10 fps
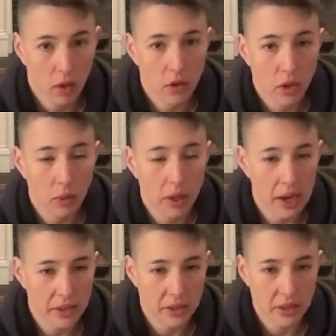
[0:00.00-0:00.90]
Having trouble
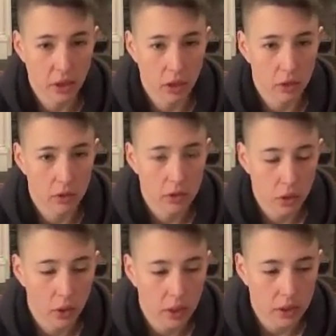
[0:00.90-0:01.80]
accessing your
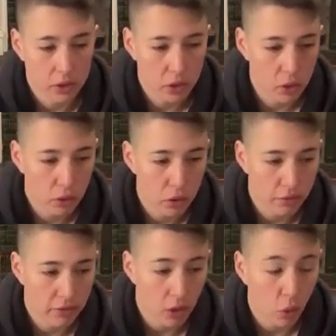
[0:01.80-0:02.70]
glutes, go ahead and scoot
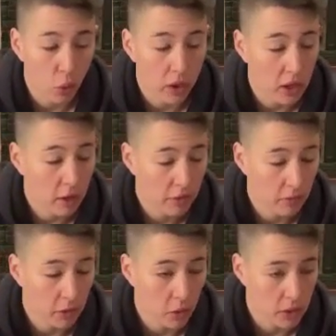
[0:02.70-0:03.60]
your feet away
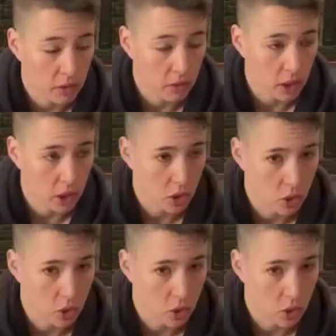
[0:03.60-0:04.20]
from you a smidge.